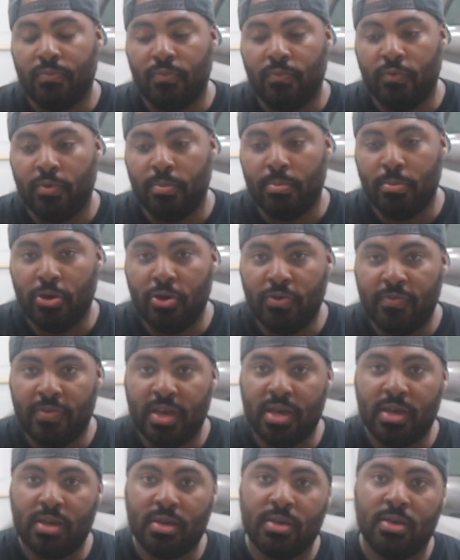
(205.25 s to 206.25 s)

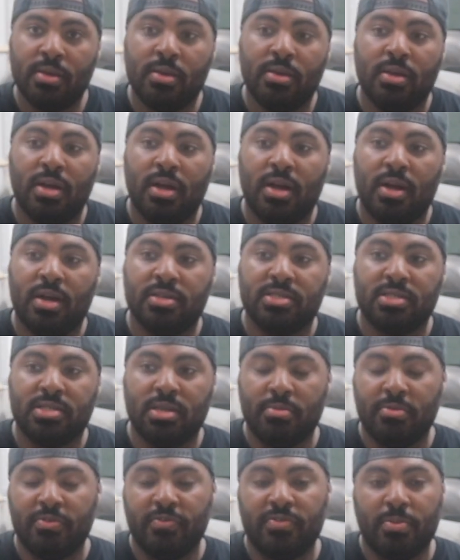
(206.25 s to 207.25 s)
removing
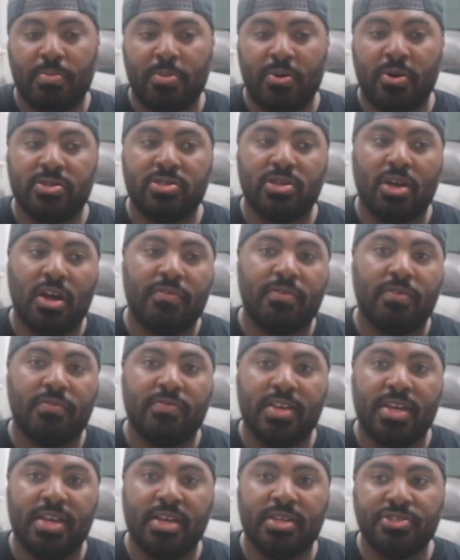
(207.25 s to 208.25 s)
some of the parts off of
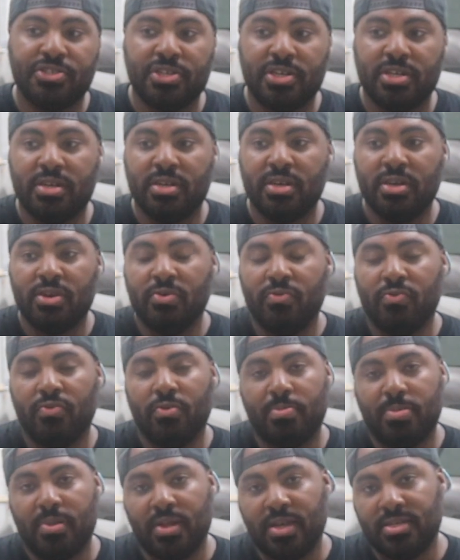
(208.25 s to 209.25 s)
the engine,
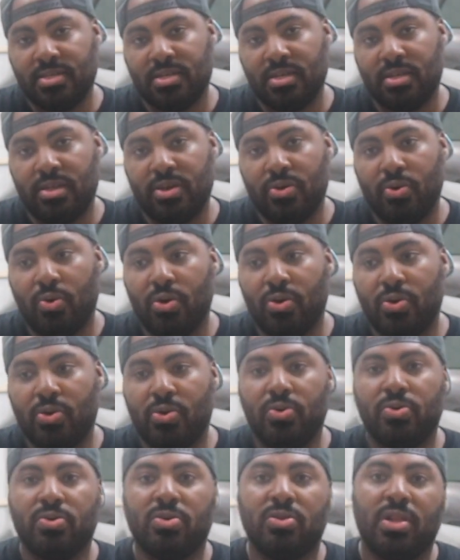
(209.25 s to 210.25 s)
replacing the oil
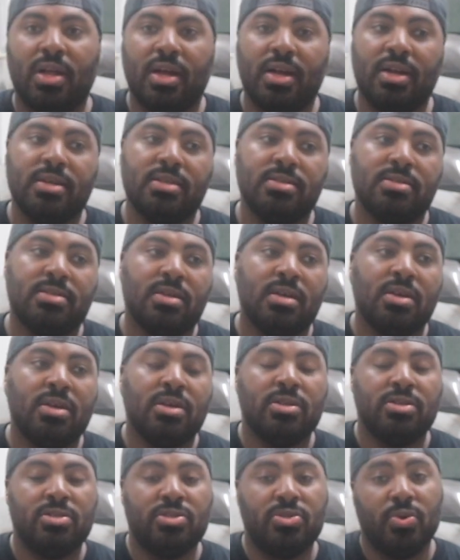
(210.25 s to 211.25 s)
cooler lines,
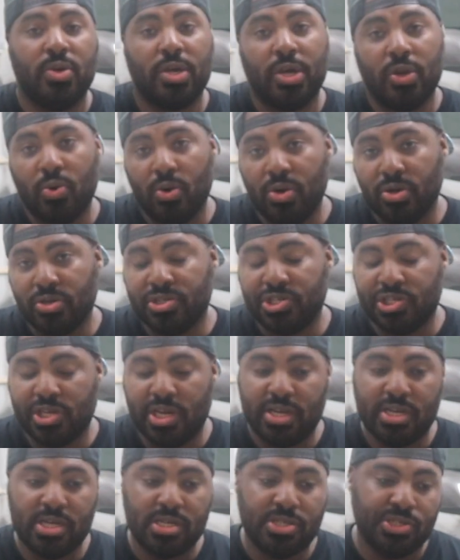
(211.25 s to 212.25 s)
doing an oil
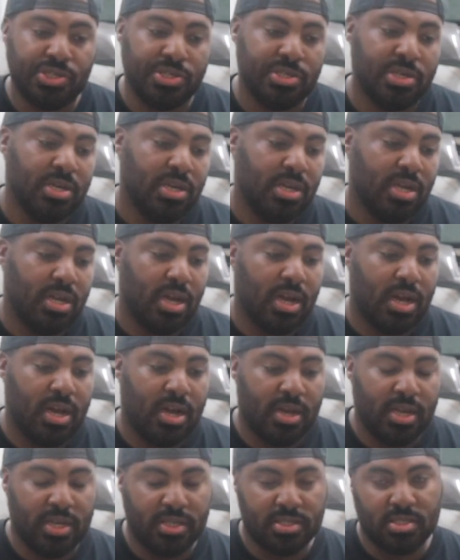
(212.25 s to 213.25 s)
change,
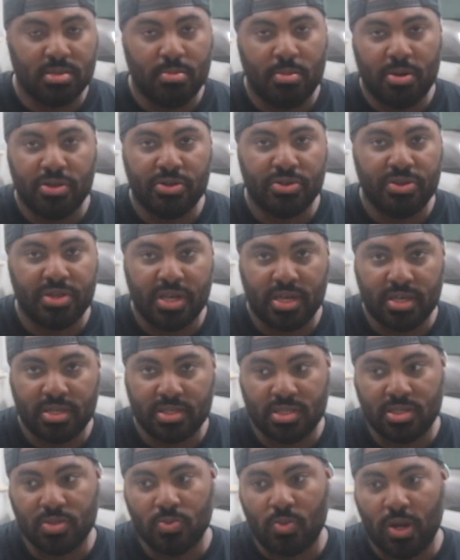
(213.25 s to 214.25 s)
and some other
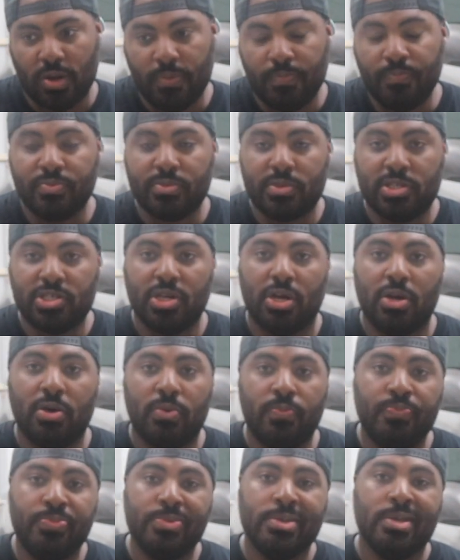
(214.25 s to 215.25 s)
things as well.
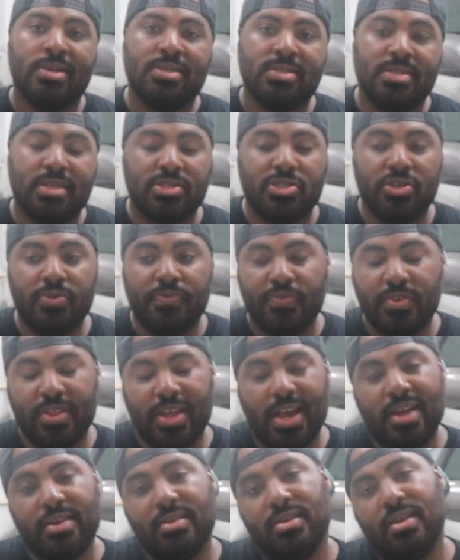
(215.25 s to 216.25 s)
So stay tuned for
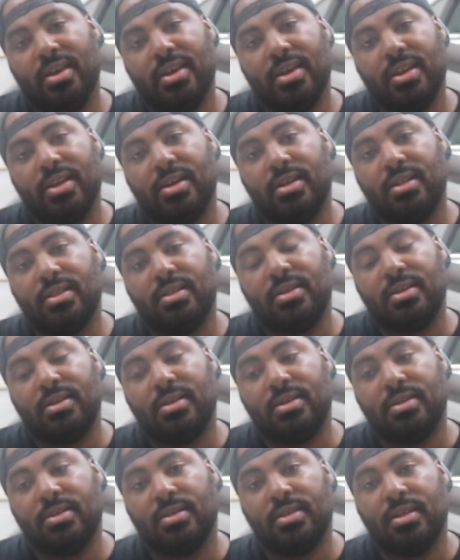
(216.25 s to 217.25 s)
that, and
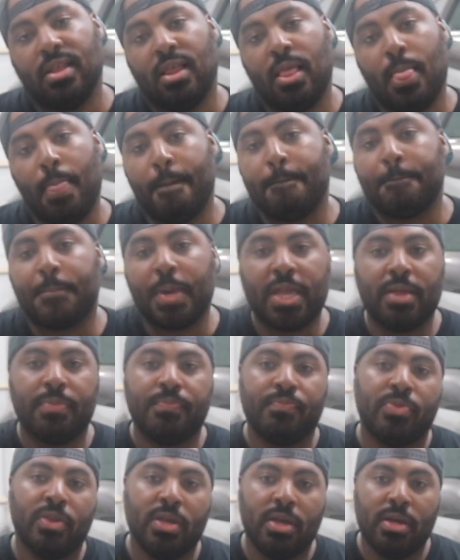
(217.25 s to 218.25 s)
I'll
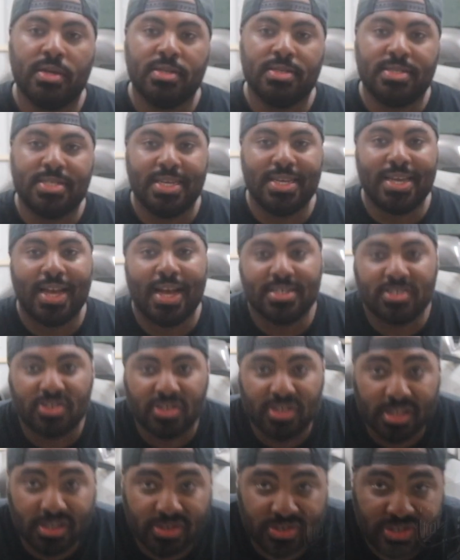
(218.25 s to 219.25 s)
see you guys
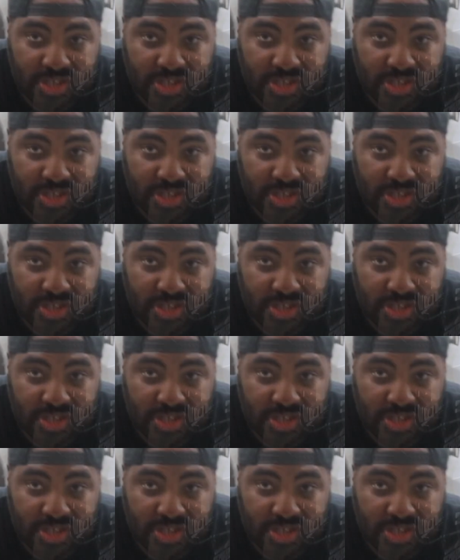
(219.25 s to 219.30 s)
on the other